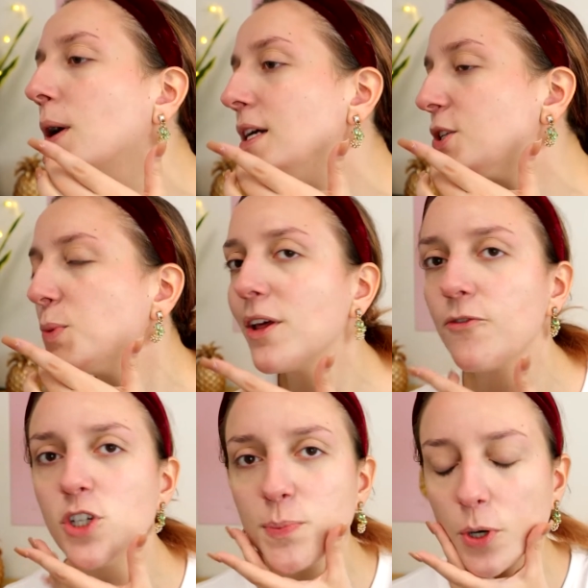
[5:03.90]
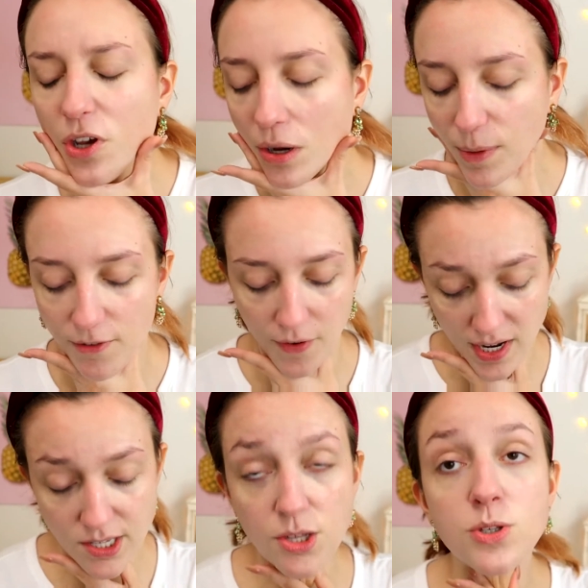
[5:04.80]
Okay, so when I first put it on my
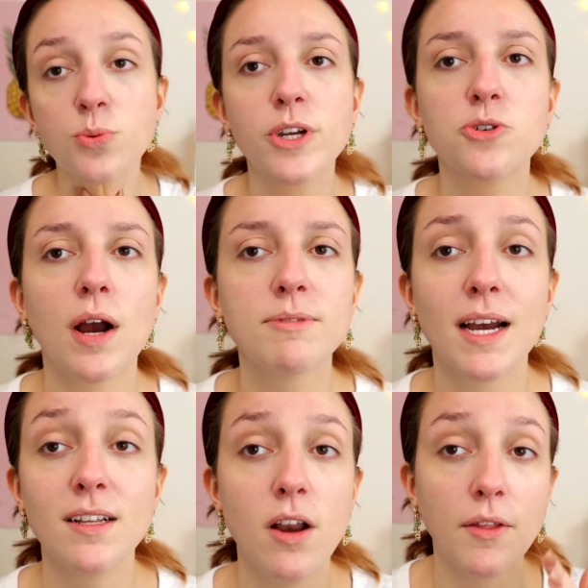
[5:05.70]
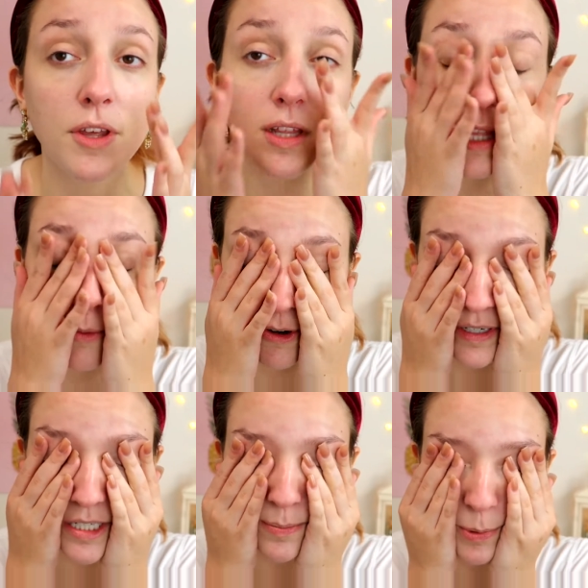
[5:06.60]
face, those three drops, I did not think that they were
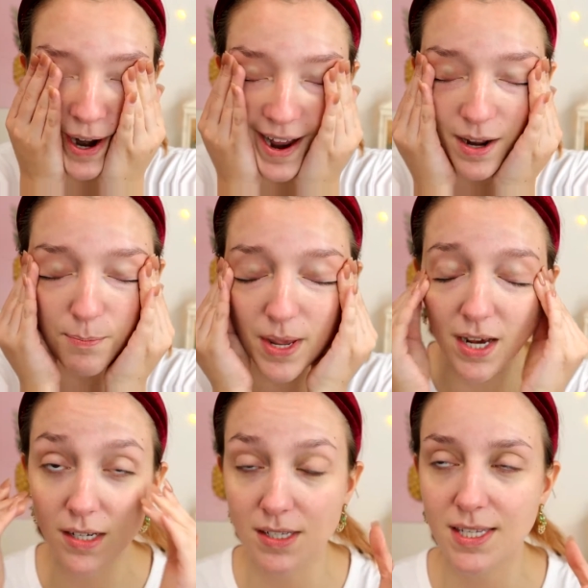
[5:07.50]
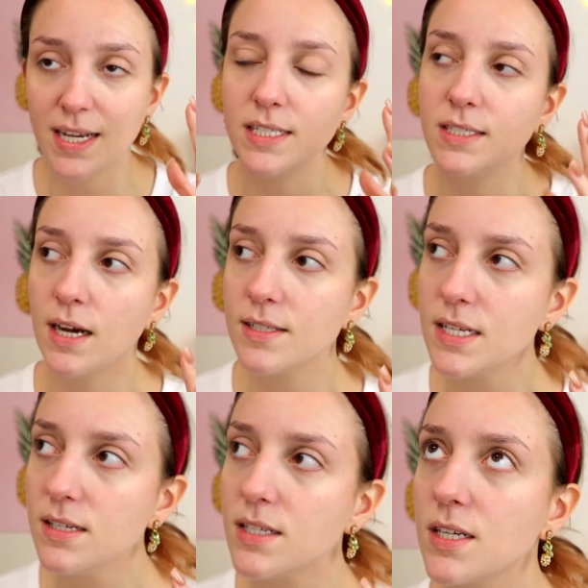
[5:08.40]
gonna spread because it
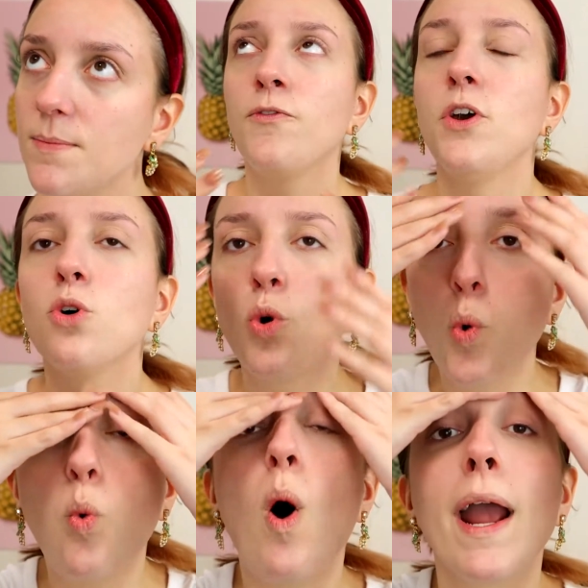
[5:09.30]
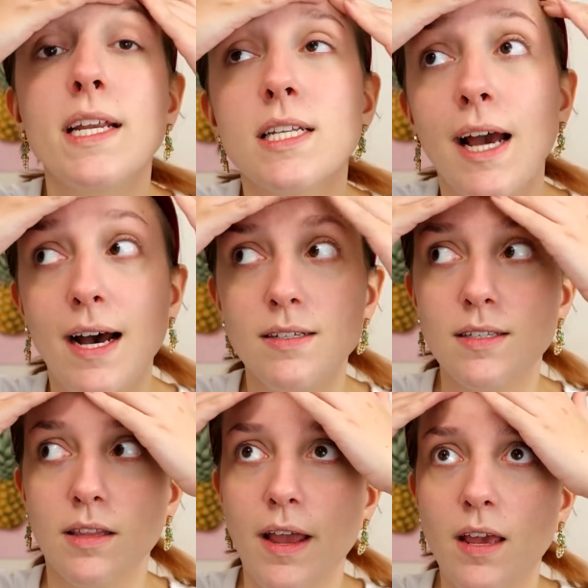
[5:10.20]
doesn't feel quite
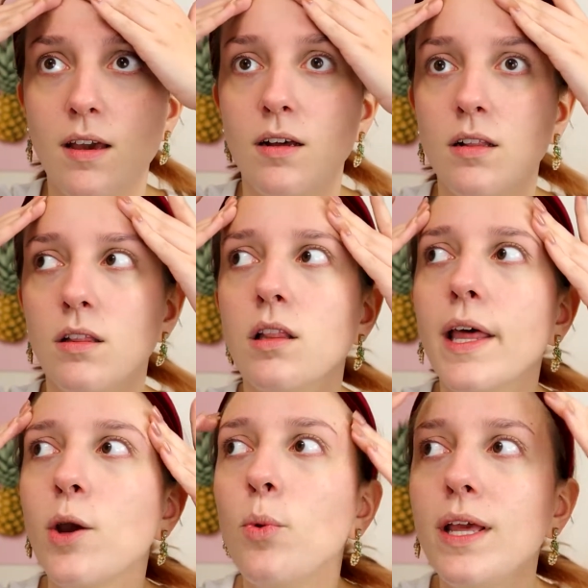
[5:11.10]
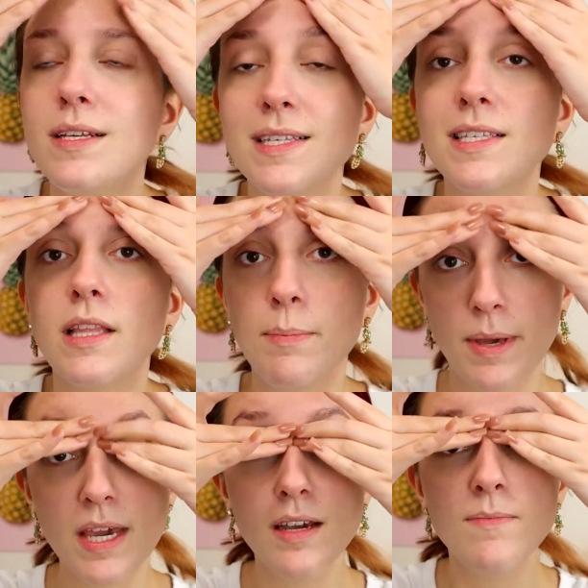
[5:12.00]
as like liquidy
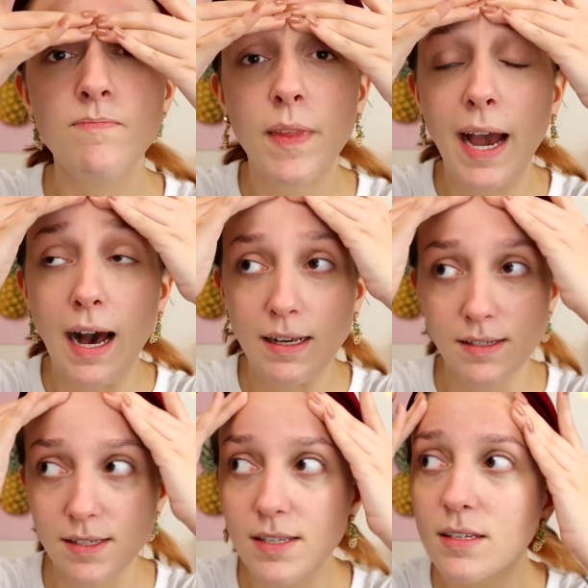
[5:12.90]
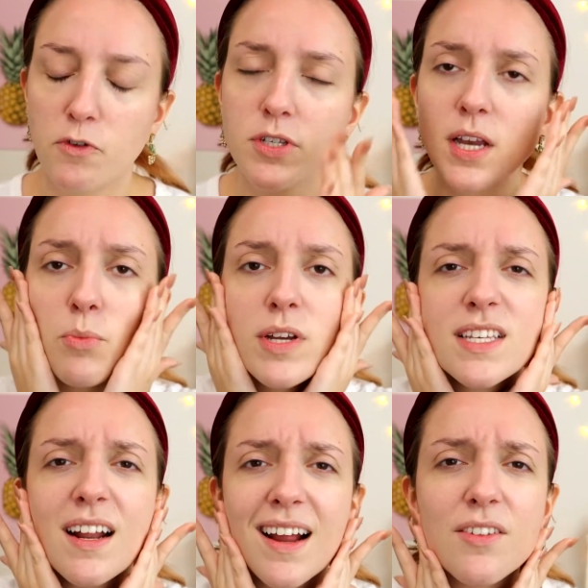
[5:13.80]
slippy as for some
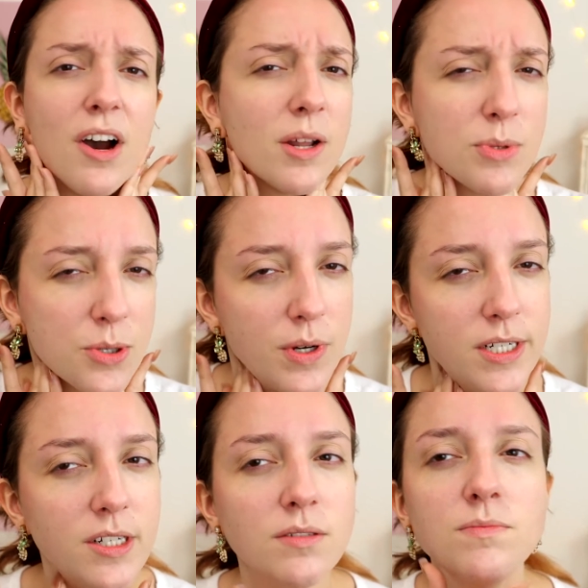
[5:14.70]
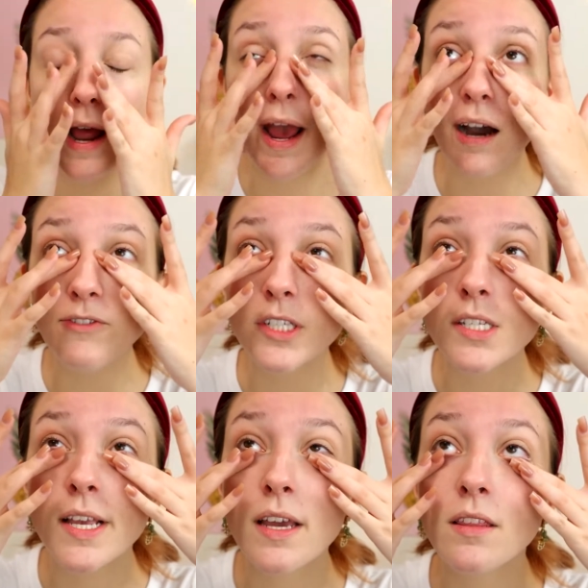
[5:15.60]
reason I had thought it was going to. I have to
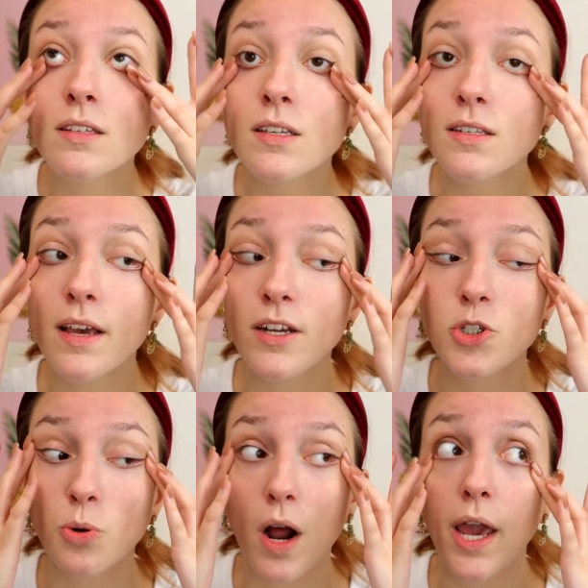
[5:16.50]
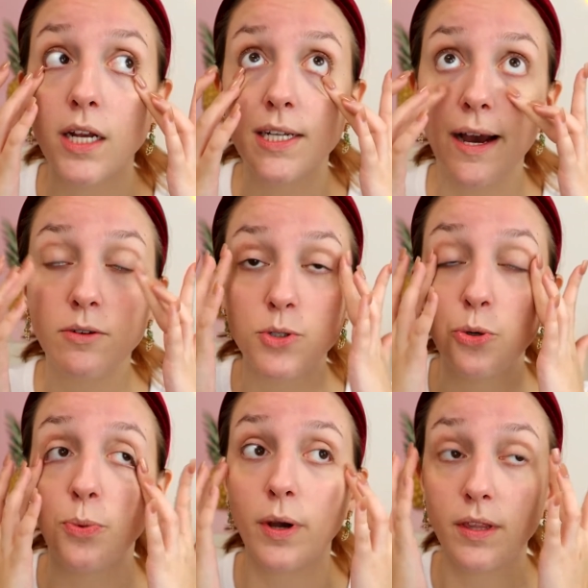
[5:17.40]
say this is like drying down to
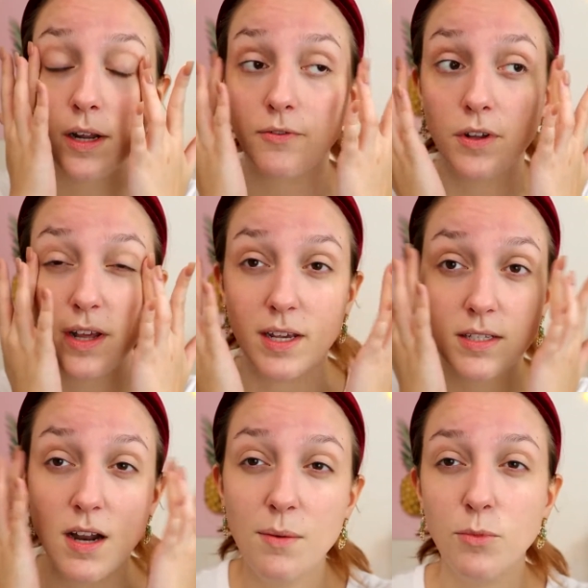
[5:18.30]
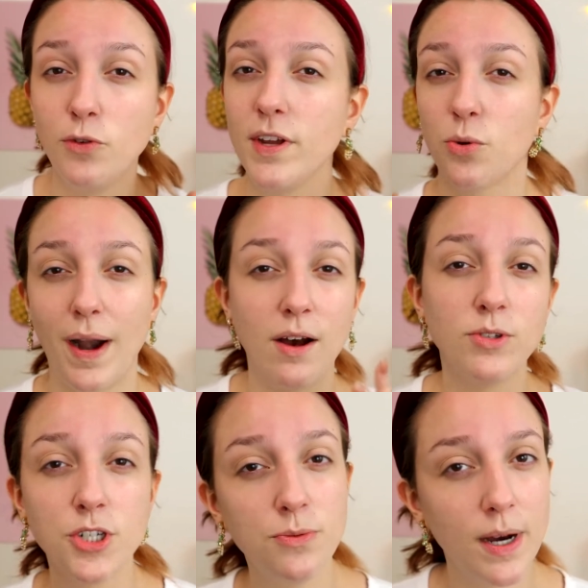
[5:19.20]
a point that I feel like it's not moving
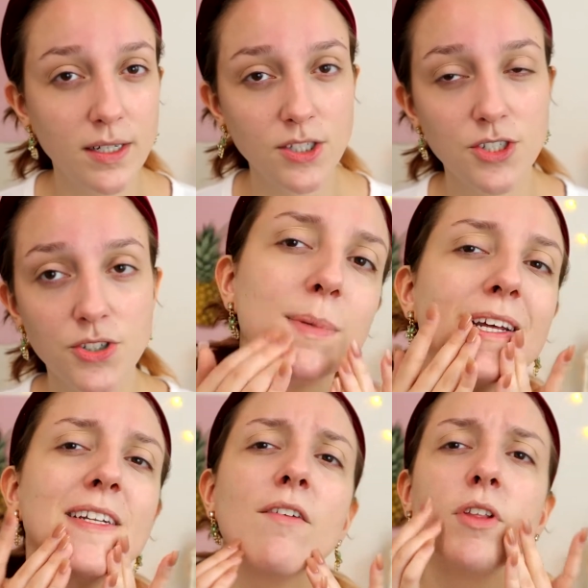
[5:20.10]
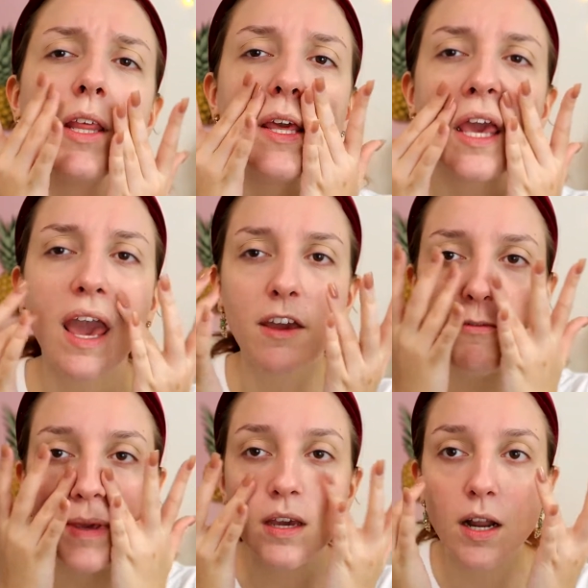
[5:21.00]
around too much, but it definitely gave
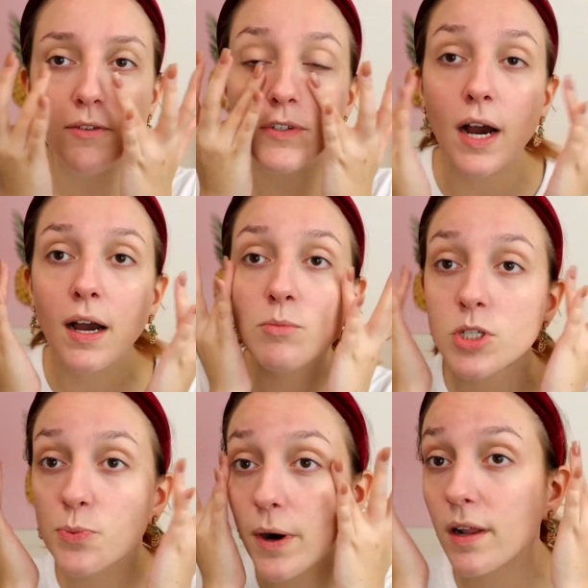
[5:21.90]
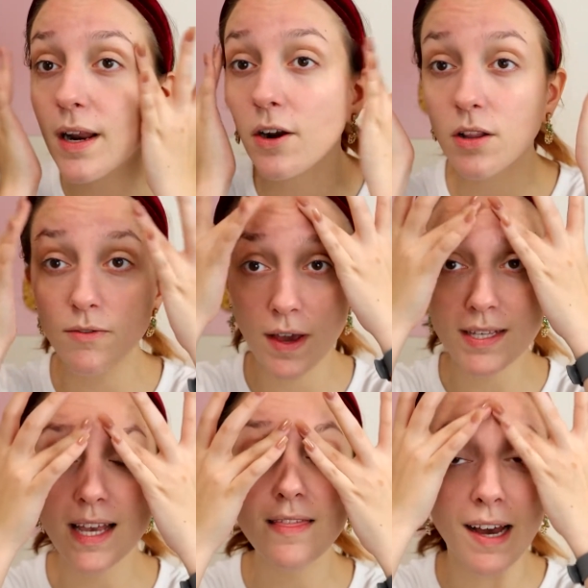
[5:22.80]
me enough time to spread it out on the
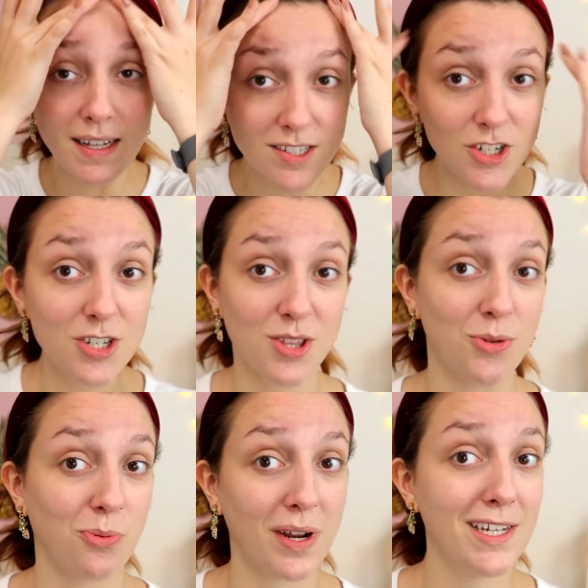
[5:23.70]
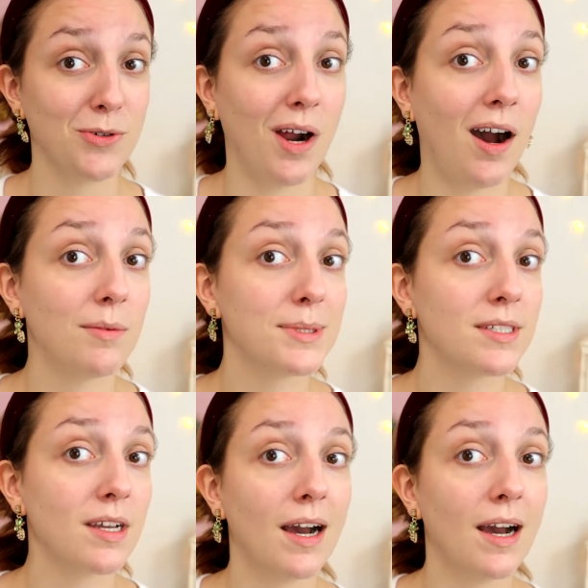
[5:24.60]
face, and that's just three drops,